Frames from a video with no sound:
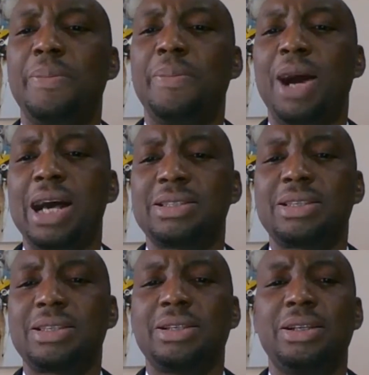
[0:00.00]
In the
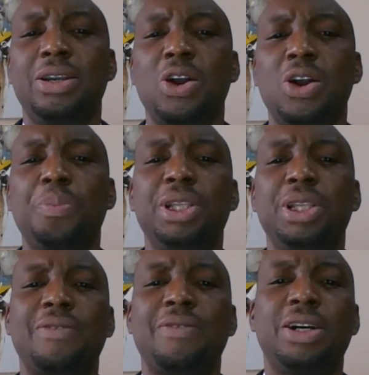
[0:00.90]
past,
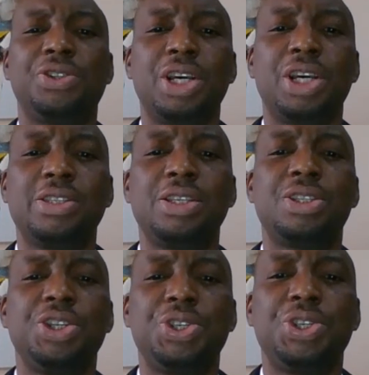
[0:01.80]
companies have
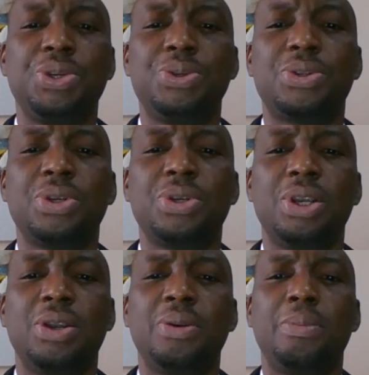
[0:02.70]
addressed these issues
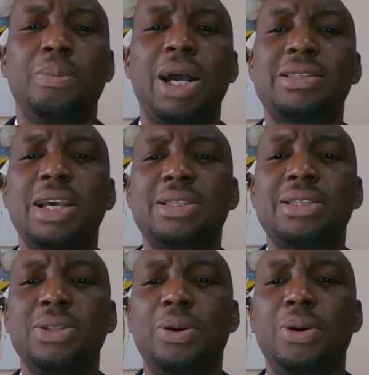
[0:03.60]
by
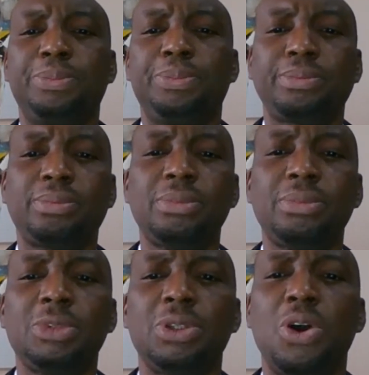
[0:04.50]
setting up
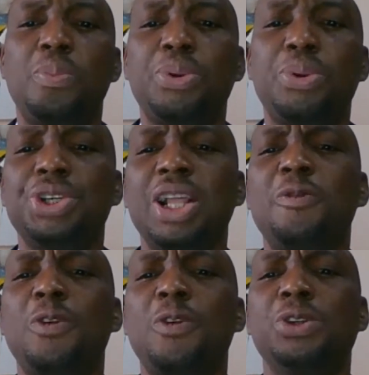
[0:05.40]

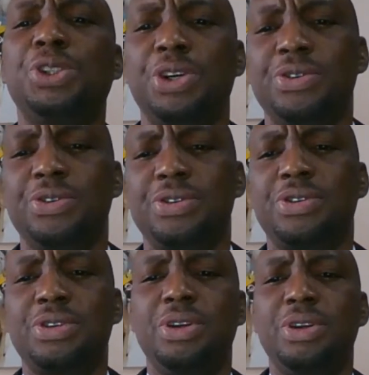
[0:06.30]
operational
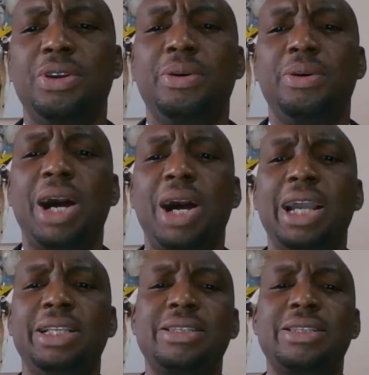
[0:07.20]
functions
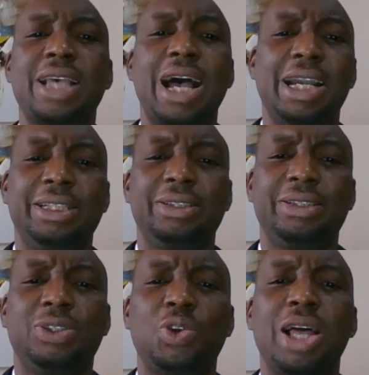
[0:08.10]
by the
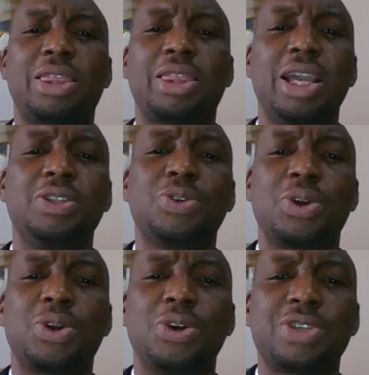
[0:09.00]
side to
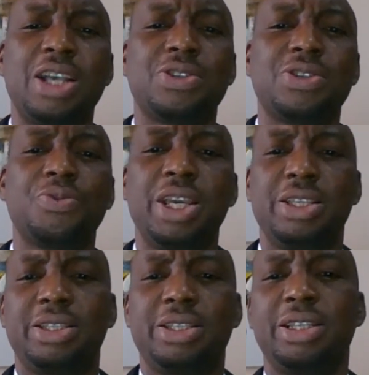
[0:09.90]
attend to concerns
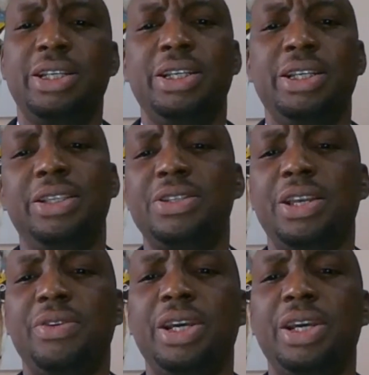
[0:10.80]
raised in
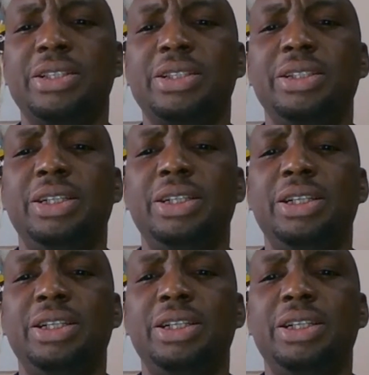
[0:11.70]
these areas.